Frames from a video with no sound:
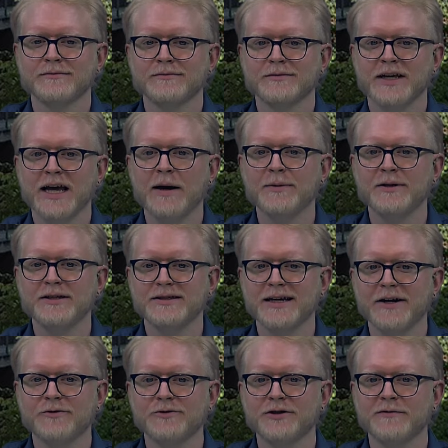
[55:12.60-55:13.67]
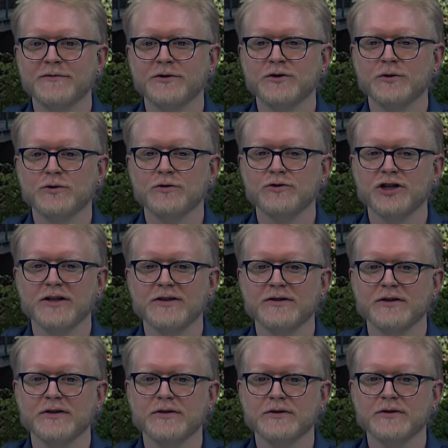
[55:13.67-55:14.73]
Cabinet Secretary for Social
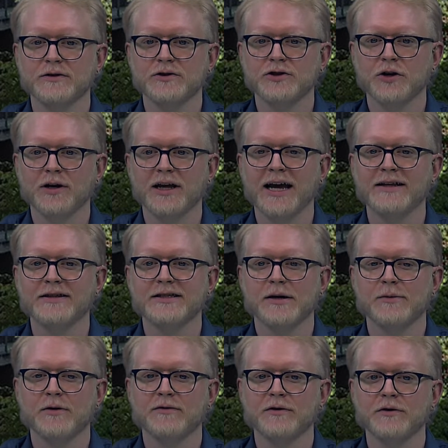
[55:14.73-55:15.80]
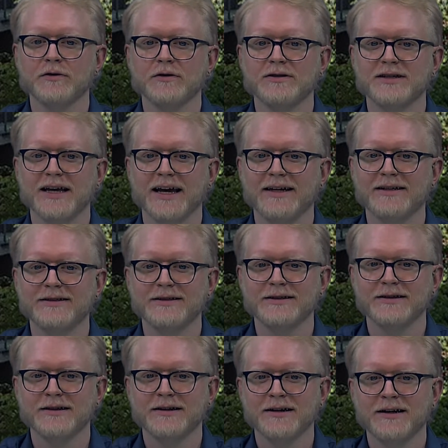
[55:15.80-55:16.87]
Justice, Shirley-Anne Somerville, said
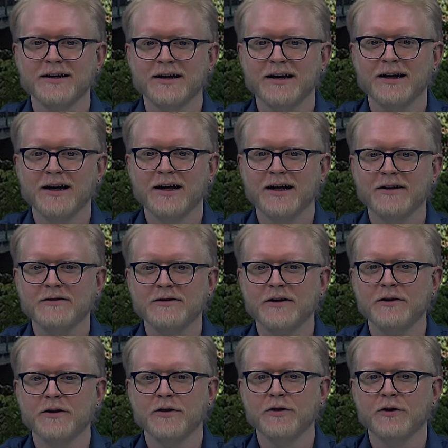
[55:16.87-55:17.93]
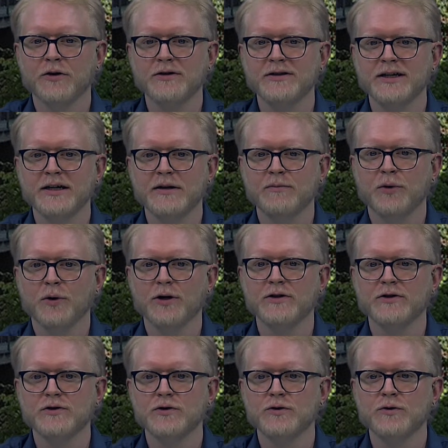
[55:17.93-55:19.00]
that the
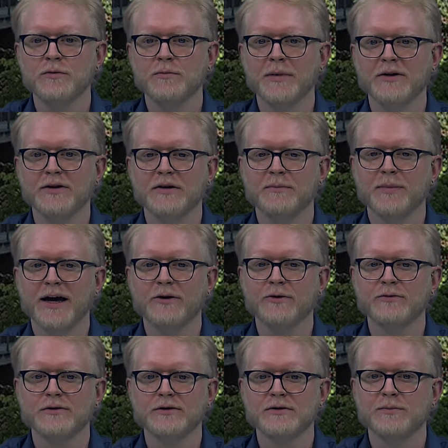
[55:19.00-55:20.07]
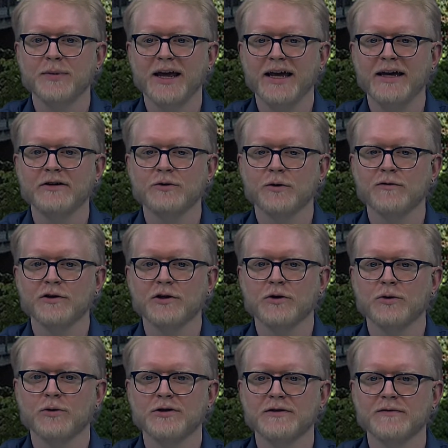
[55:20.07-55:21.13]
£30.2 million paid over the
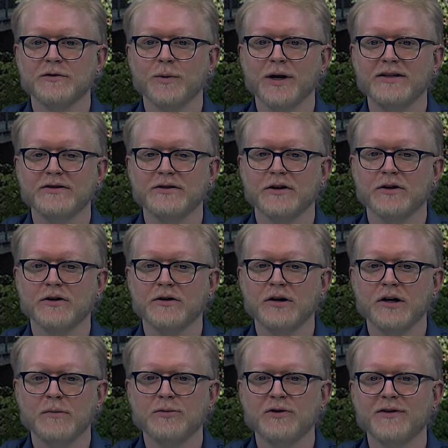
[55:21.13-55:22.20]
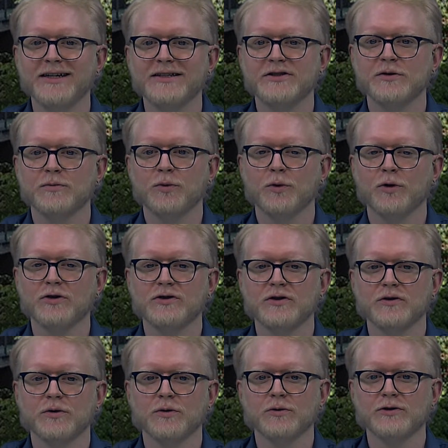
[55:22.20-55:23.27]
course of the winter provides support to
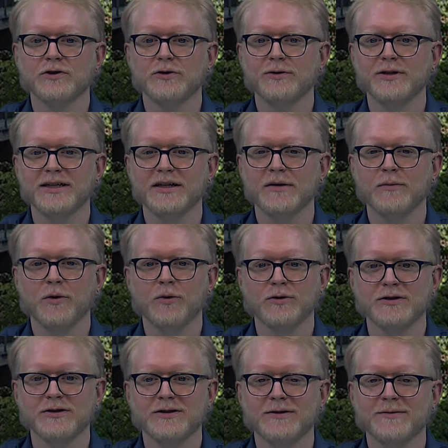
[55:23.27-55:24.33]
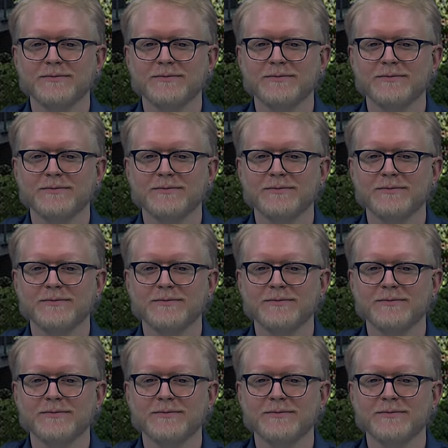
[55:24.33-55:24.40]
those who need it most.